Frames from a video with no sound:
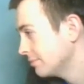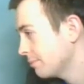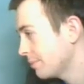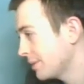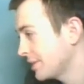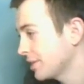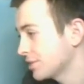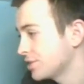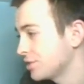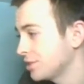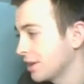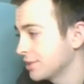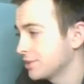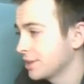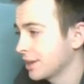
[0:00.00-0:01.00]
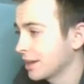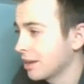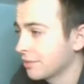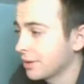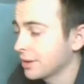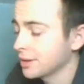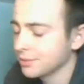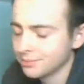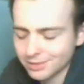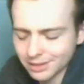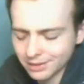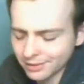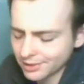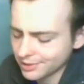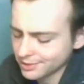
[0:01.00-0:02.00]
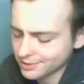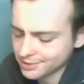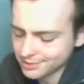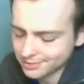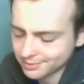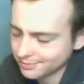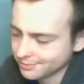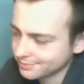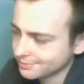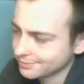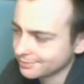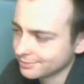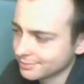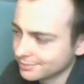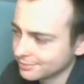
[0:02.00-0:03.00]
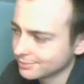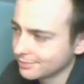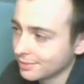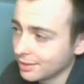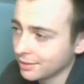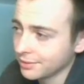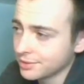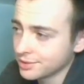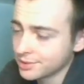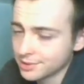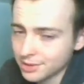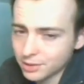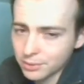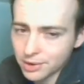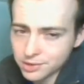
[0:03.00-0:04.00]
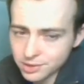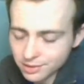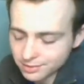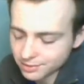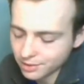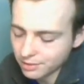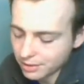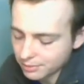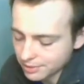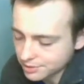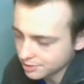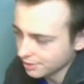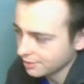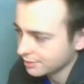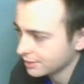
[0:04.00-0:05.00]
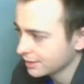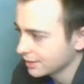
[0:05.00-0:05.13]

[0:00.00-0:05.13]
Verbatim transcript: Opinion on chicken Alfredo? Delicious. Delicious. Good question. Great question.